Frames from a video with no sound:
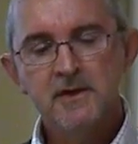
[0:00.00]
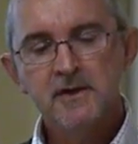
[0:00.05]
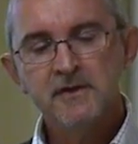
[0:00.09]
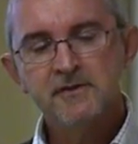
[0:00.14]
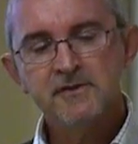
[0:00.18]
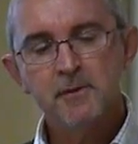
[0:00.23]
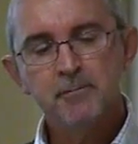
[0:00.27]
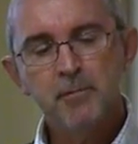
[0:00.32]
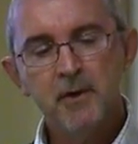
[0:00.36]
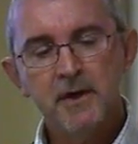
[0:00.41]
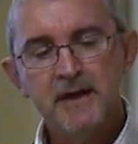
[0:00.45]

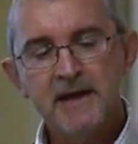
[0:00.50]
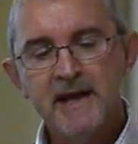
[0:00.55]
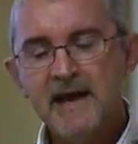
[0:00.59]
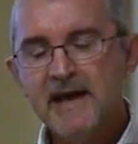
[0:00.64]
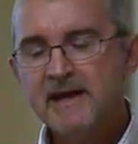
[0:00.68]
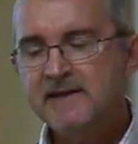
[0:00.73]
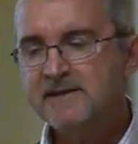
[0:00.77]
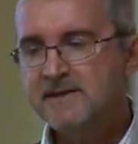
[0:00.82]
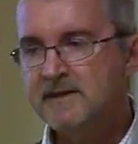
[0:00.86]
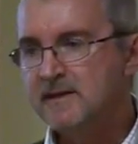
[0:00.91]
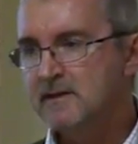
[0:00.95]
So by
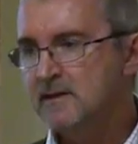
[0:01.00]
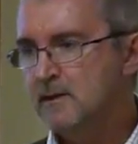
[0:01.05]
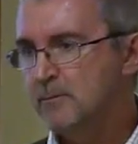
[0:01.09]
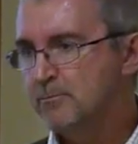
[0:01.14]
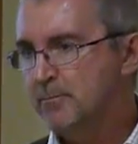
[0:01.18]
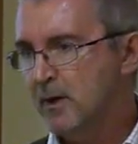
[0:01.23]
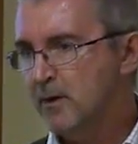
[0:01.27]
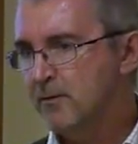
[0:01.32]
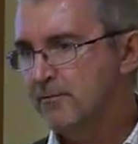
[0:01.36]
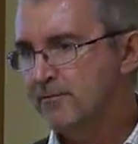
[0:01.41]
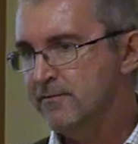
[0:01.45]
adding a
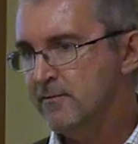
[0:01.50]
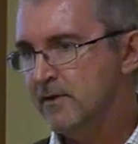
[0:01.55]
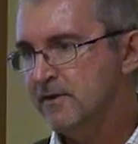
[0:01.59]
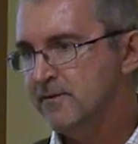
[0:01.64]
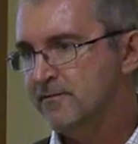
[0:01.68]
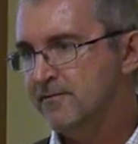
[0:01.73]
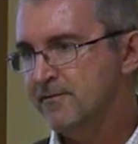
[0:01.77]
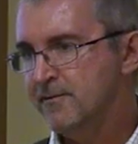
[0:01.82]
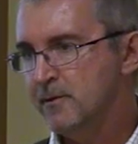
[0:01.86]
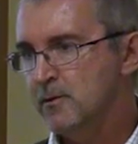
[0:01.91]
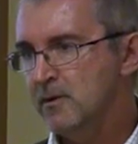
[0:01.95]

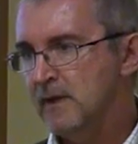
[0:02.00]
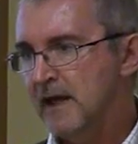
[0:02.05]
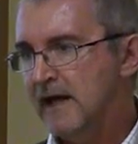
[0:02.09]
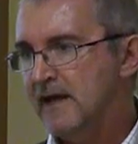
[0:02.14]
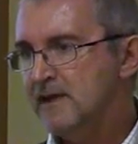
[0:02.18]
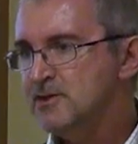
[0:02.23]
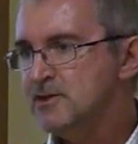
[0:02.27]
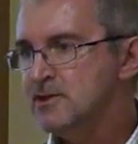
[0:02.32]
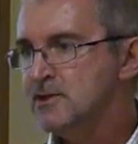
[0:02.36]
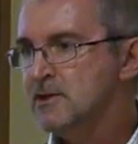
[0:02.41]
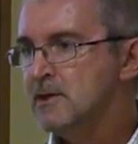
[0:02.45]
pulverized fuel
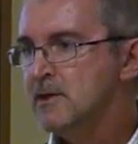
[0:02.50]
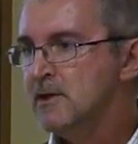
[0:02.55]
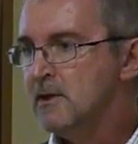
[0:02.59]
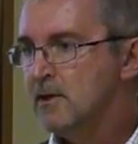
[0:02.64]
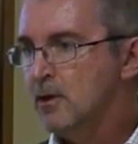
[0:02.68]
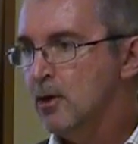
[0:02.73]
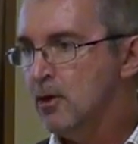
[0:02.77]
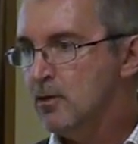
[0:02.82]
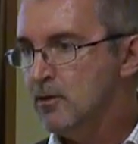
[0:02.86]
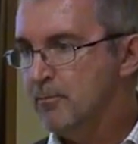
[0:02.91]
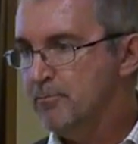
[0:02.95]
ash
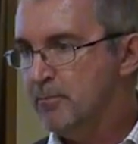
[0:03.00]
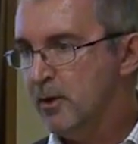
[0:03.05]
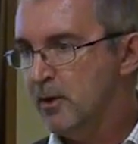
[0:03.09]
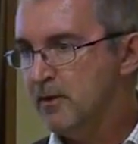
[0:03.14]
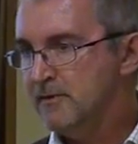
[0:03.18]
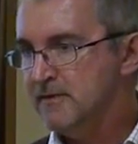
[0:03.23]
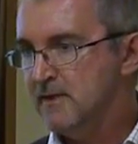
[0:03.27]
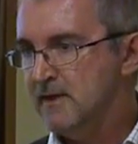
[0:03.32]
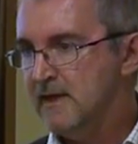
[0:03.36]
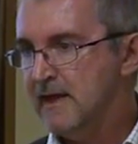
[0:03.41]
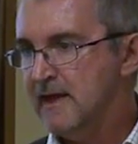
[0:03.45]
or a
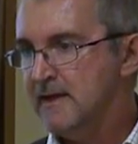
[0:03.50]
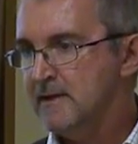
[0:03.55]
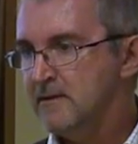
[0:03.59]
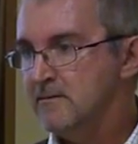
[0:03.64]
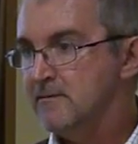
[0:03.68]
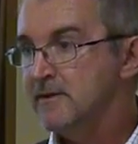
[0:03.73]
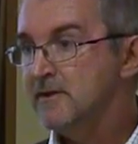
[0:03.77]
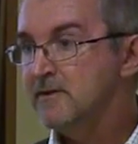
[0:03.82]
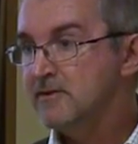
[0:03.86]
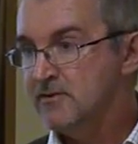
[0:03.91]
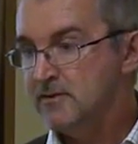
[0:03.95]

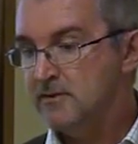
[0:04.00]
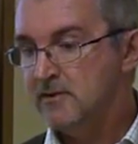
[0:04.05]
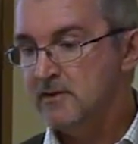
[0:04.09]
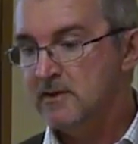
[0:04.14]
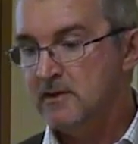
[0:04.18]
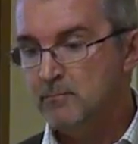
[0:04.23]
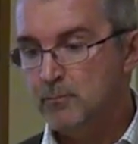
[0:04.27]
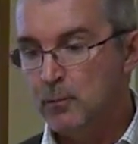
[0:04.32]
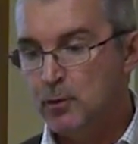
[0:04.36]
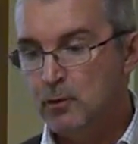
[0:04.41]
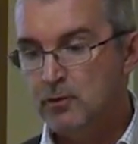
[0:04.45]
pozzolana into
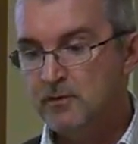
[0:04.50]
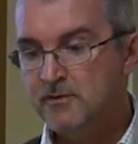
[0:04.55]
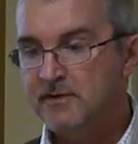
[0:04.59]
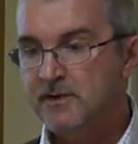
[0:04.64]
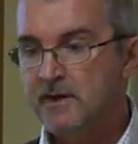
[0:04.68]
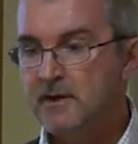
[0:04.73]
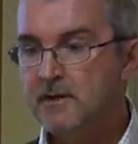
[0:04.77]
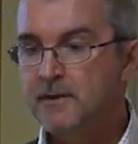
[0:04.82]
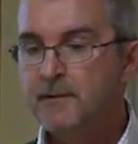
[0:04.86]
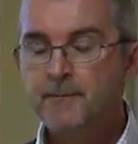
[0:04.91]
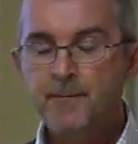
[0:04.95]
the
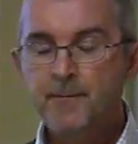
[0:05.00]
mortar,